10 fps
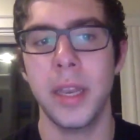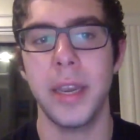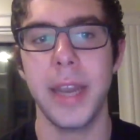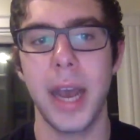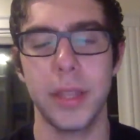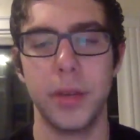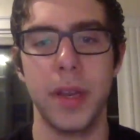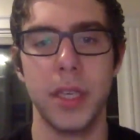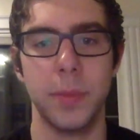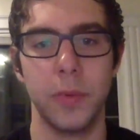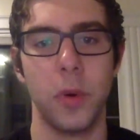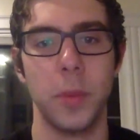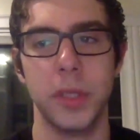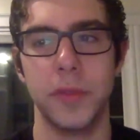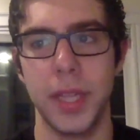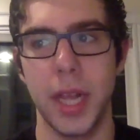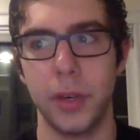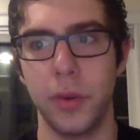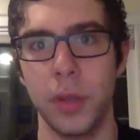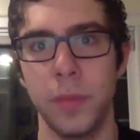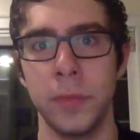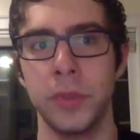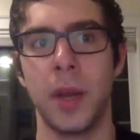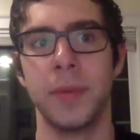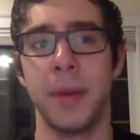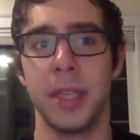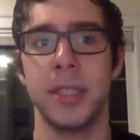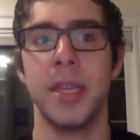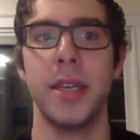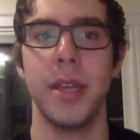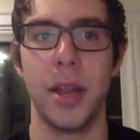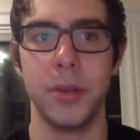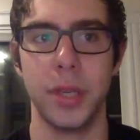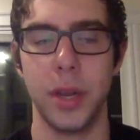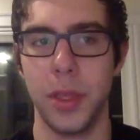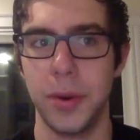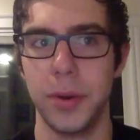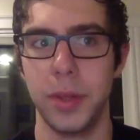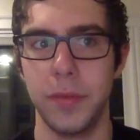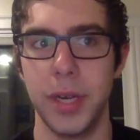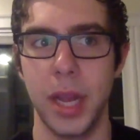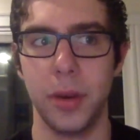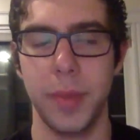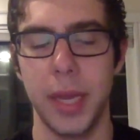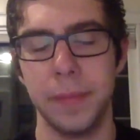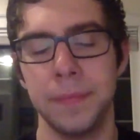not the greatest performance for the algorithm, dropped about $10 on a $33 bet.